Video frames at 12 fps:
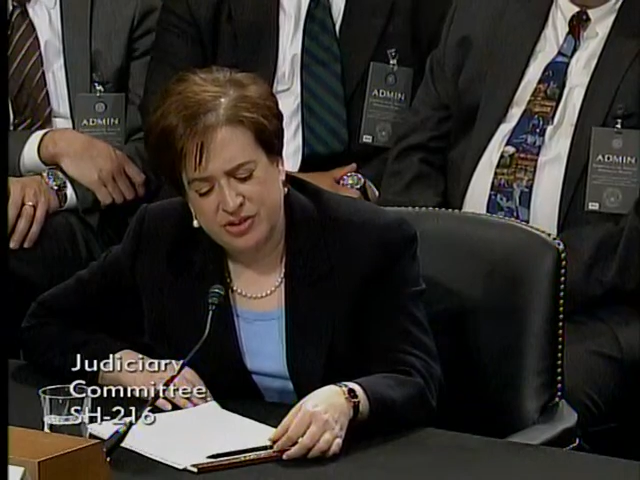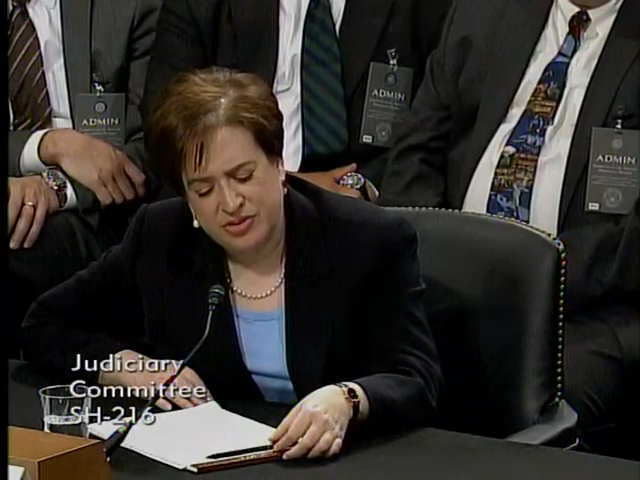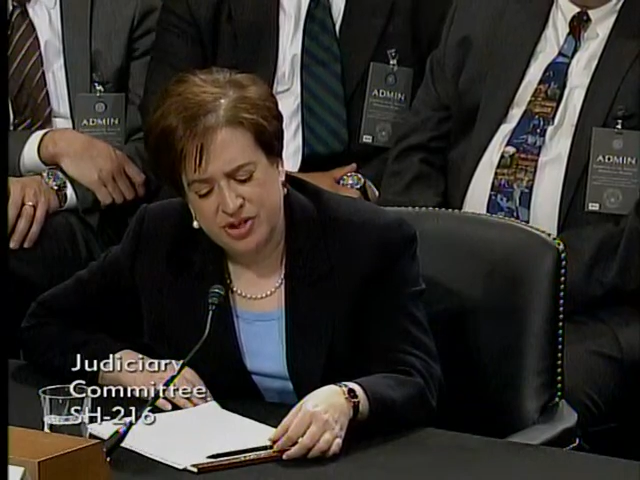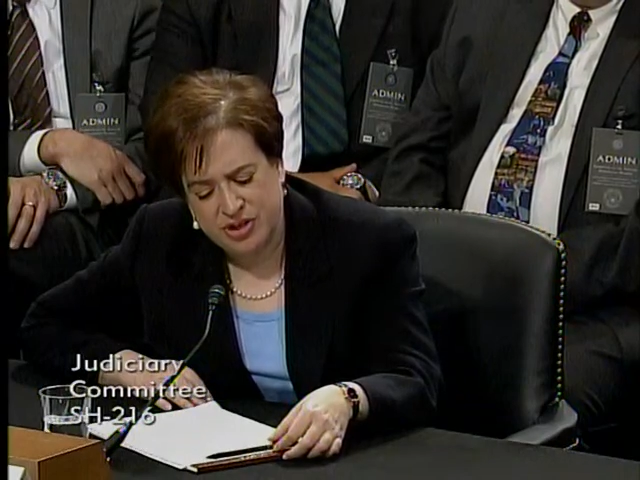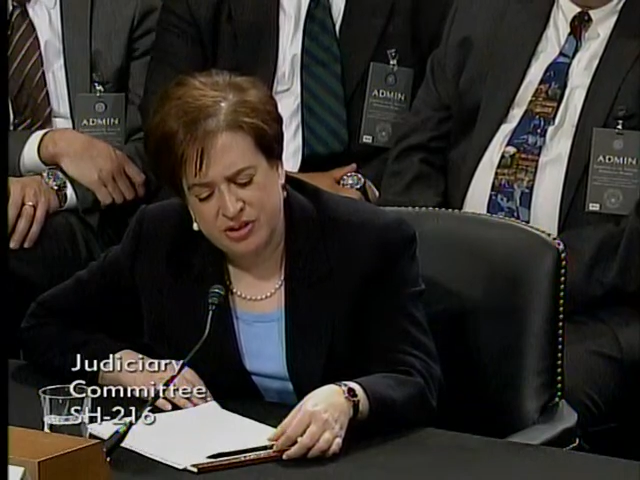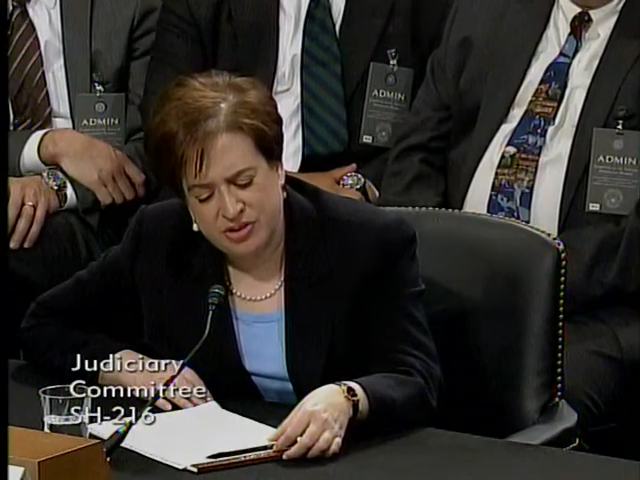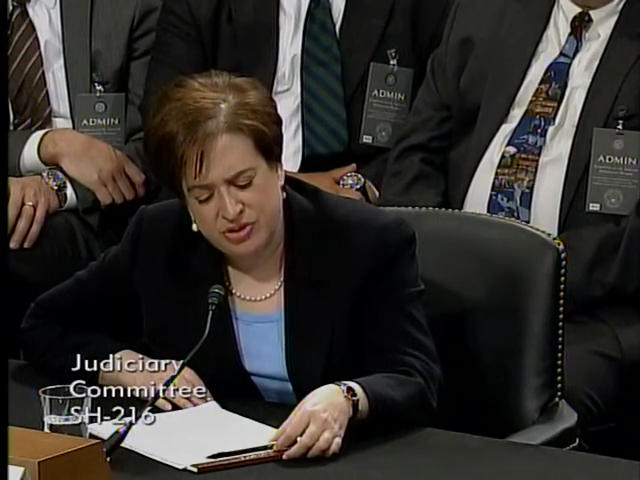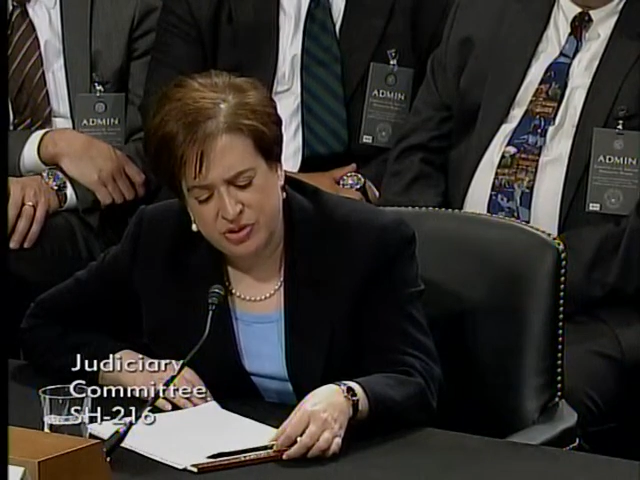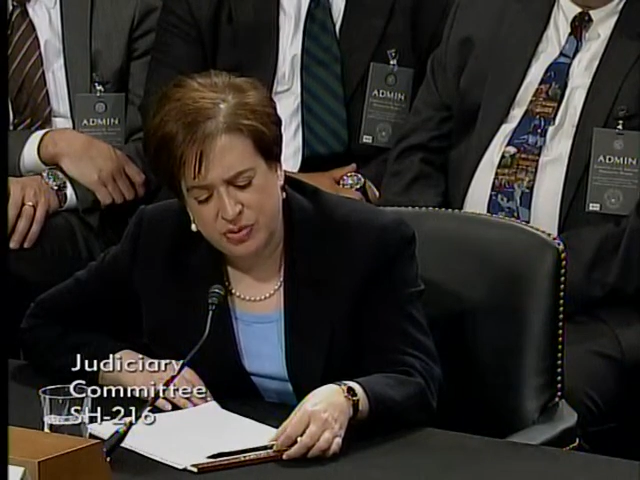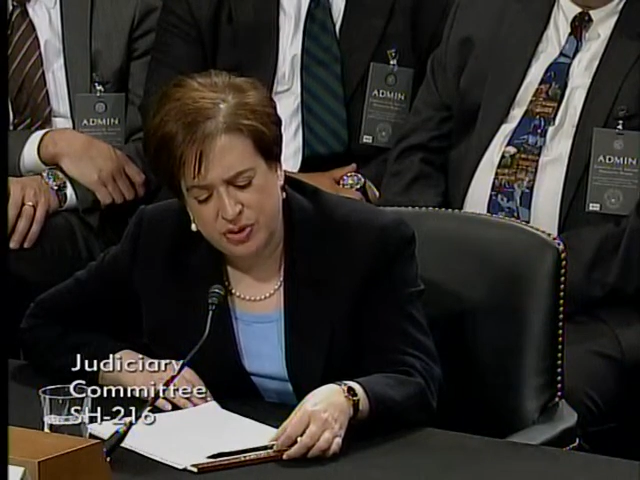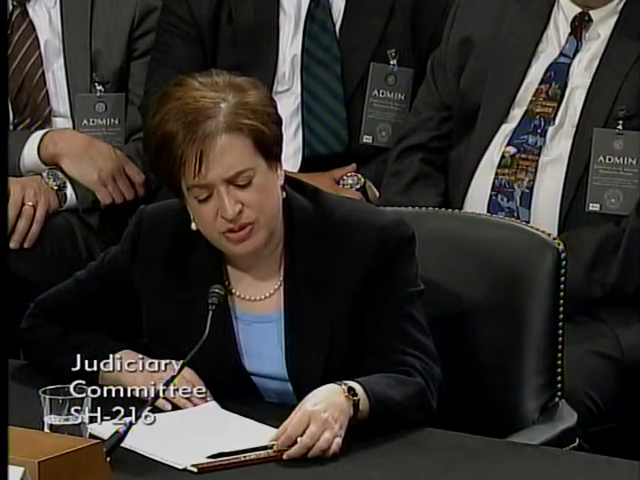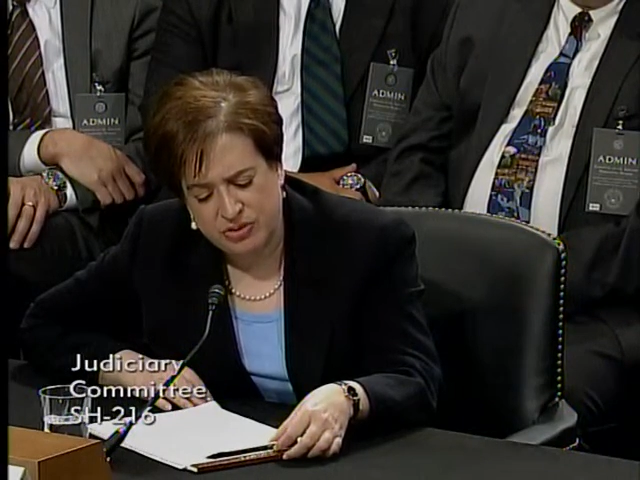say this
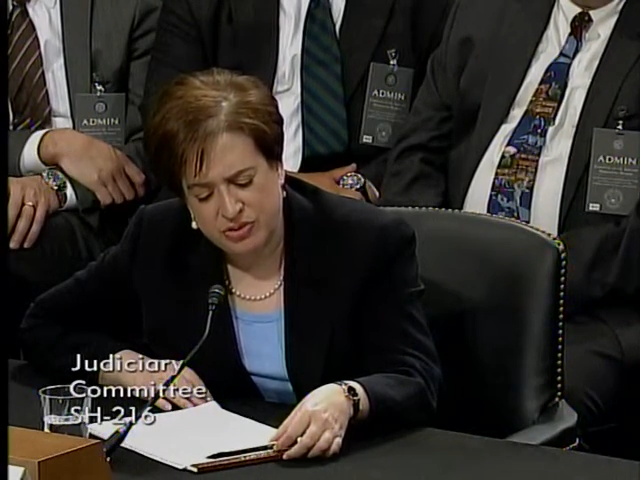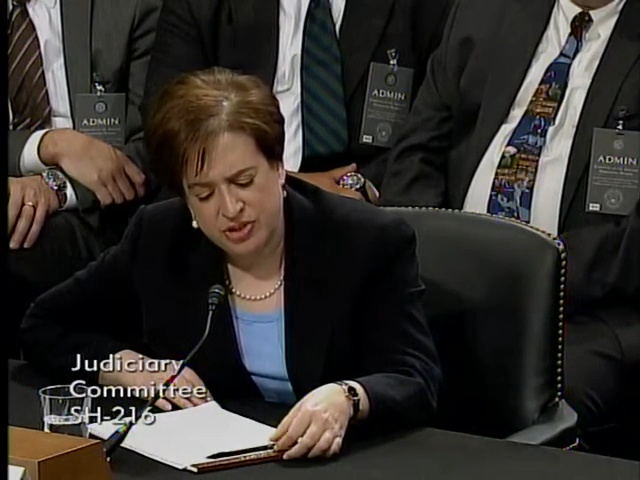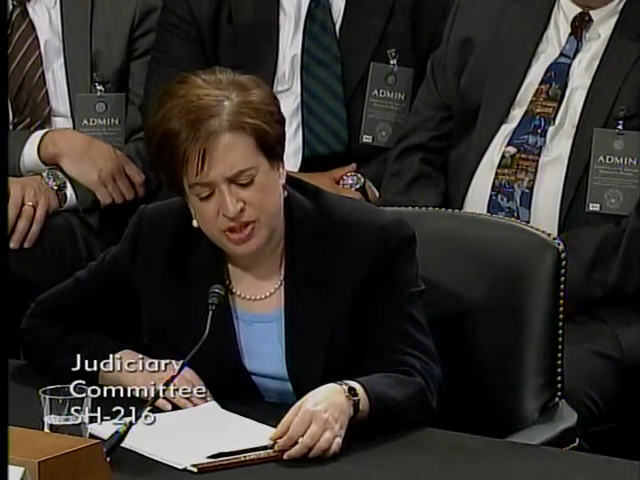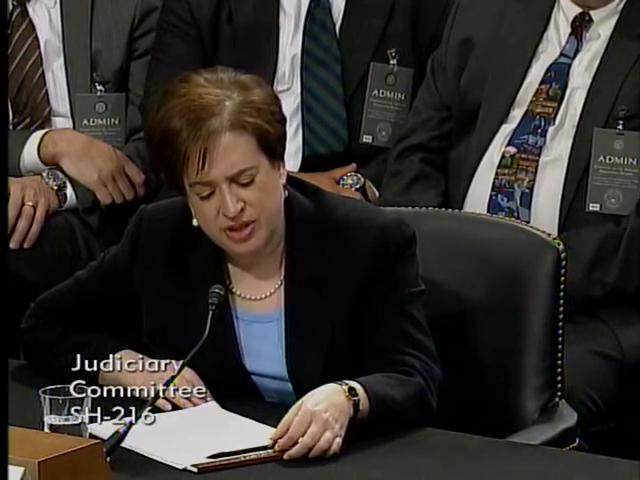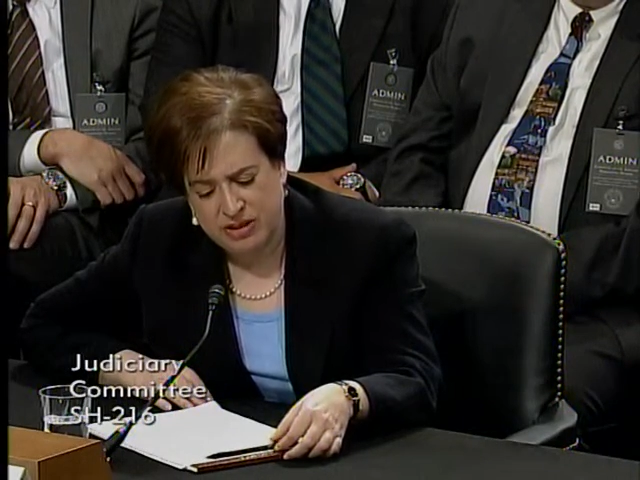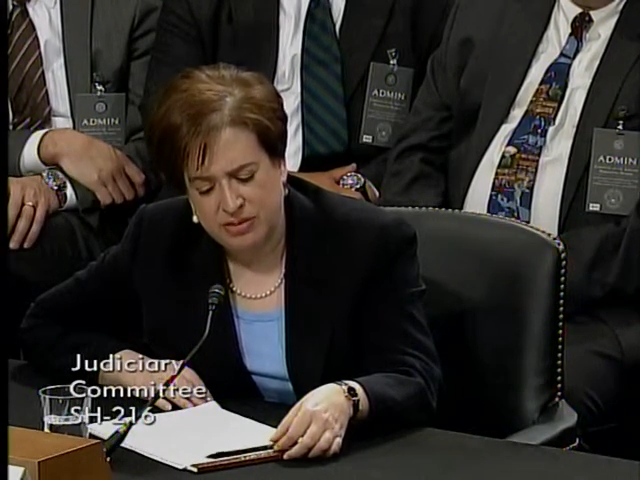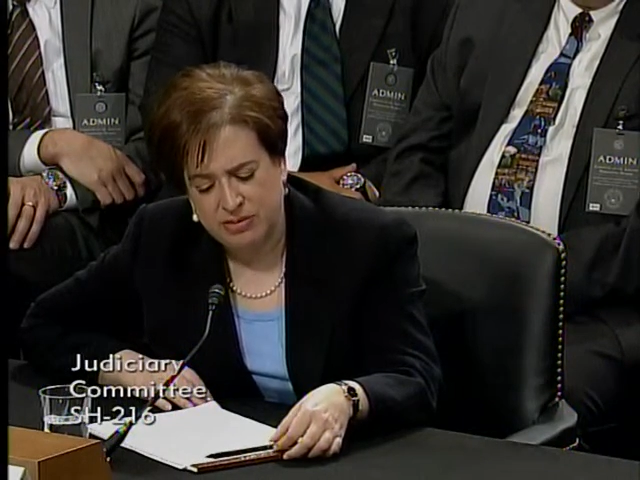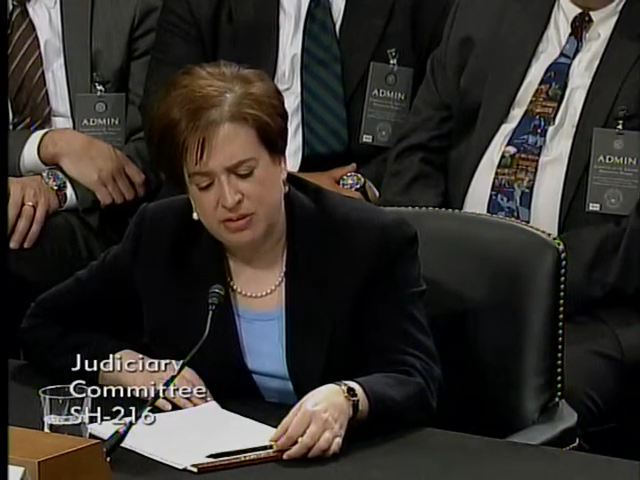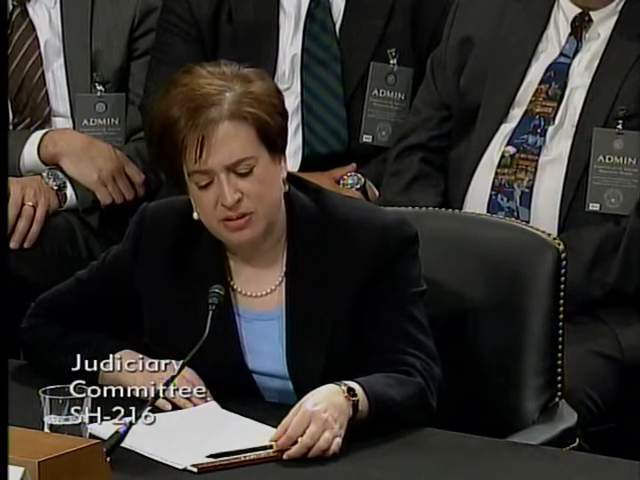to what you said,